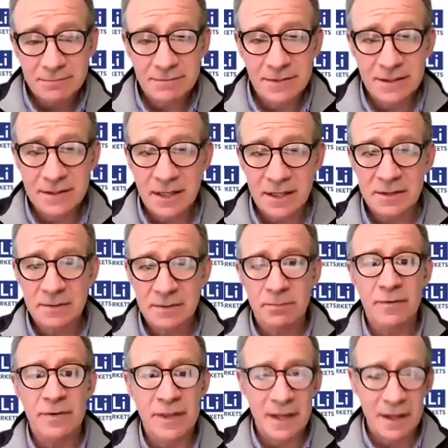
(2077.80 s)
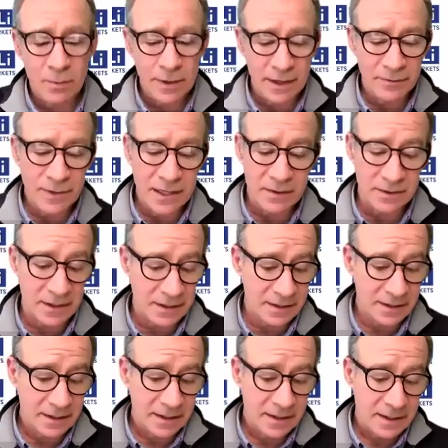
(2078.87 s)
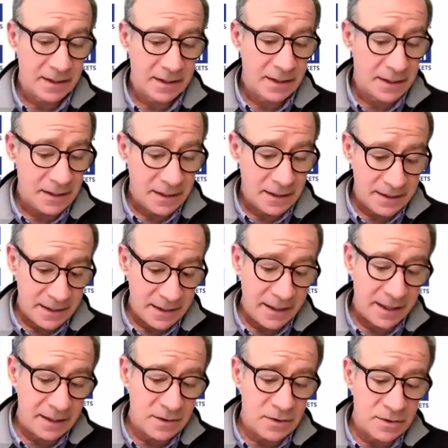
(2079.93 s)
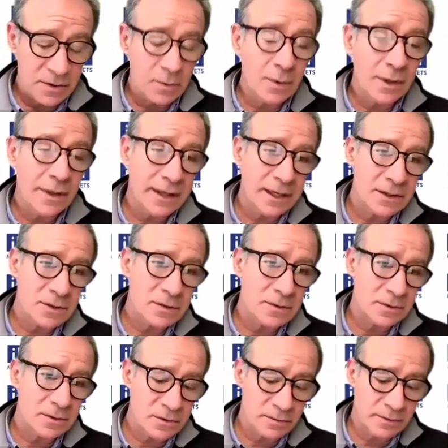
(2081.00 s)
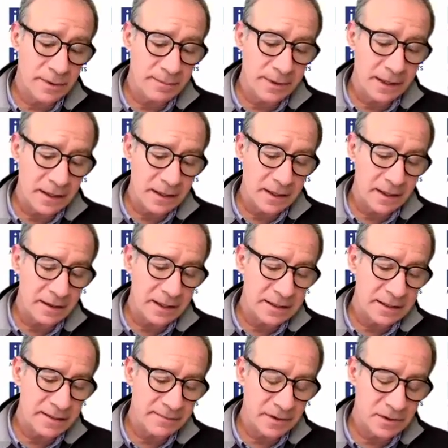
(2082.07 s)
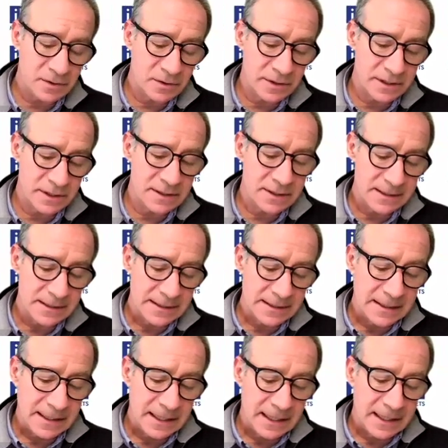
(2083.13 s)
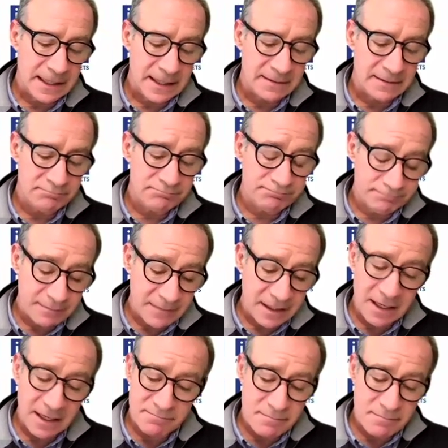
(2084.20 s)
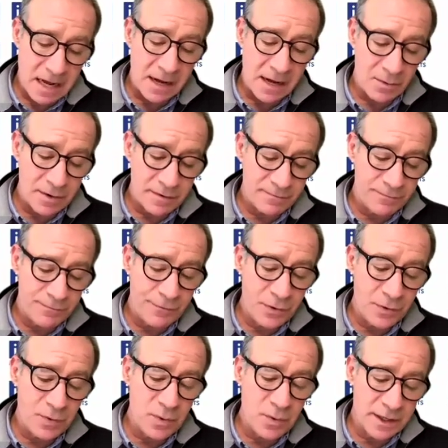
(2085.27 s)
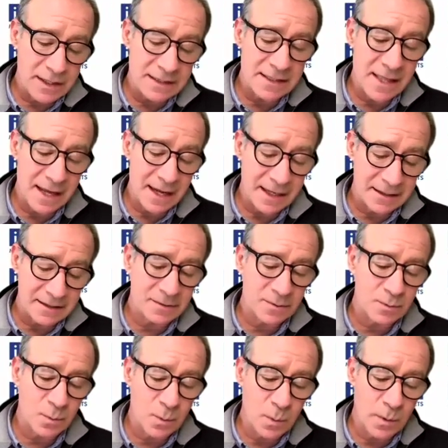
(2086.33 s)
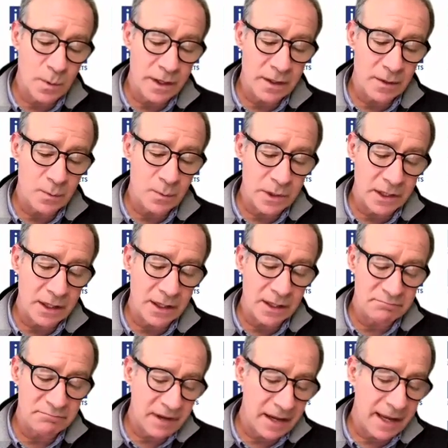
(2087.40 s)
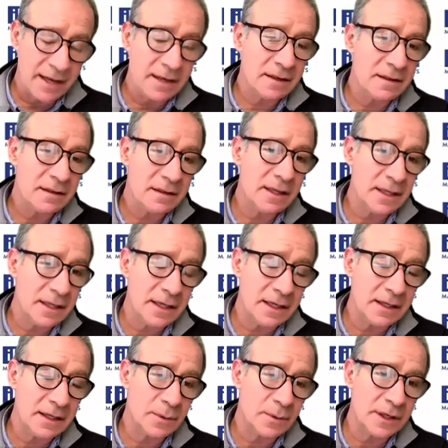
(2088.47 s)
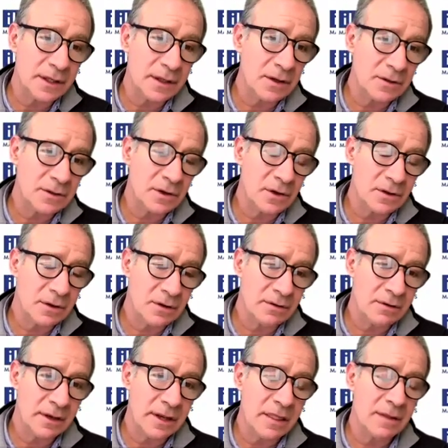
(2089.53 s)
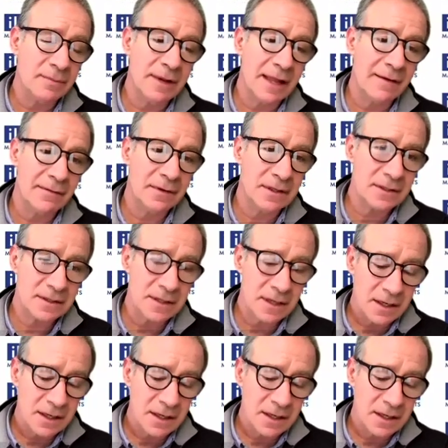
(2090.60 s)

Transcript: it's moving the other way around. And yeah, the industry will need to rebuild its inventories. Again, our view is that we will end the year with on lithium levels